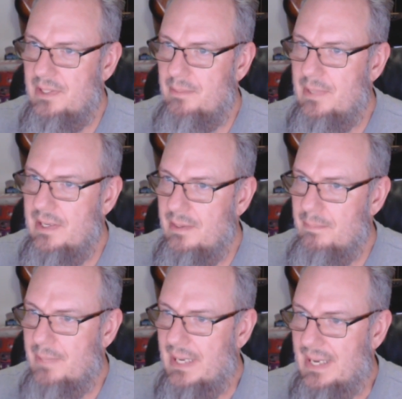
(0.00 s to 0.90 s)
being
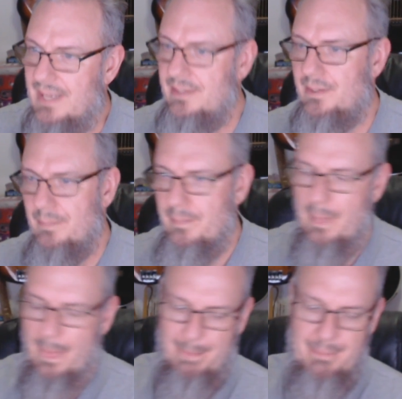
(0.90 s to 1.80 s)
bad
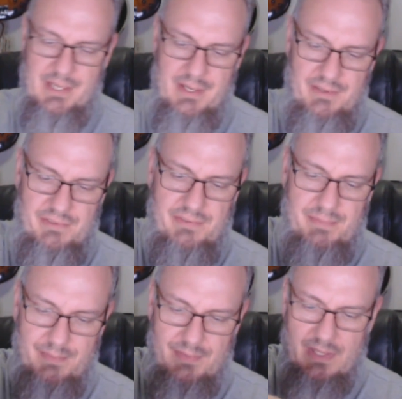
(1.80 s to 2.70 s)
because
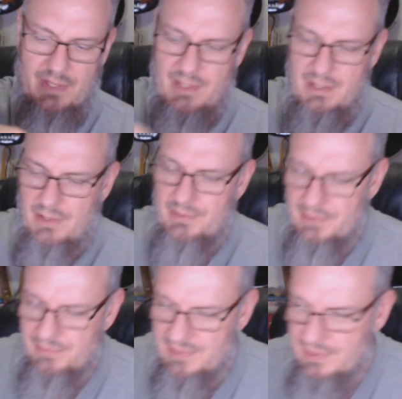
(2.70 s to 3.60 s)
all
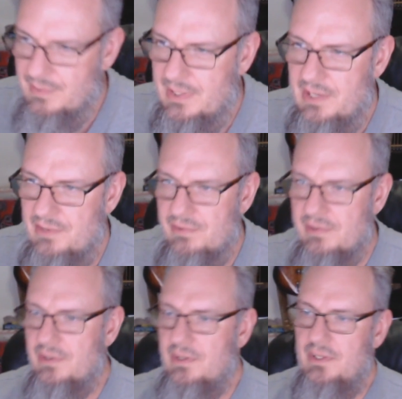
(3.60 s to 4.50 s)
those ingredients are
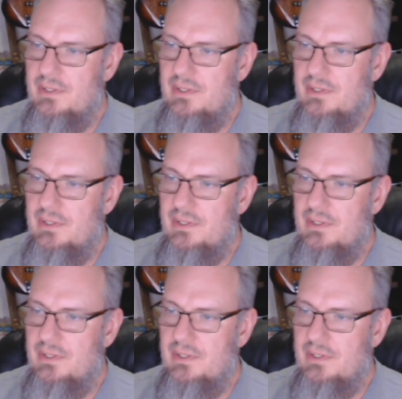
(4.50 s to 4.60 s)
good,